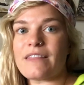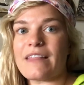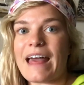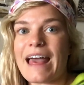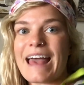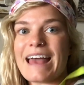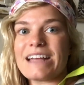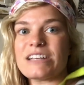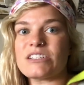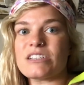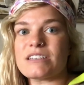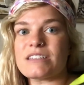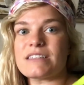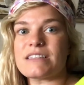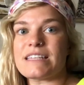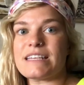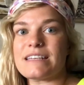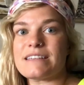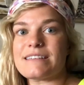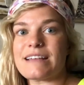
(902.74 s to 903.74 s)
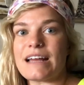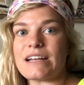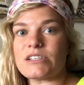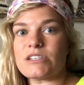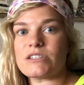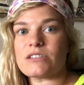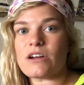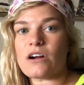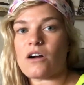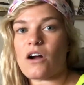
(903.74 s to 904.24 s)
and the edges, these
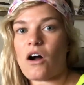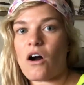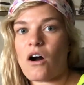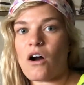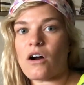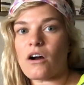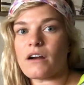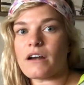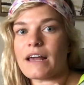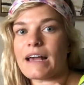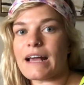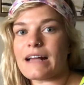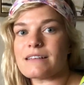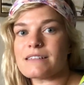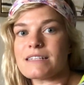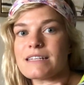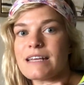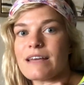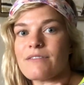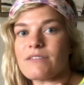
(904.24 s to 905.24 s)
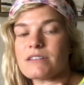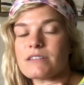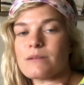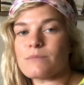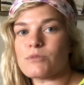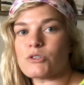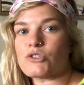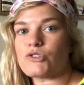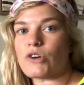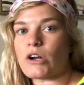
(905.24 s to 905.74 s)
edges are hard, I guess, to give it
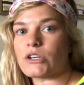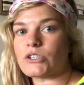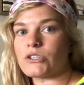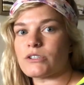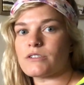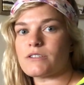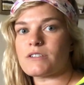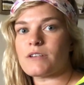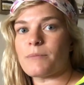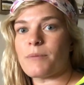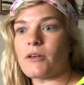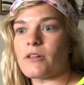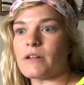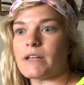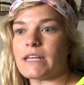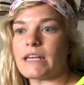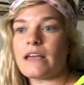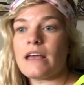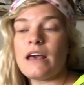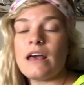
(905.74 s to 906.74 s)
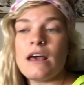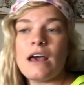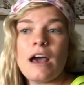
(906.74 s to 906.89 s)
some structure and stability.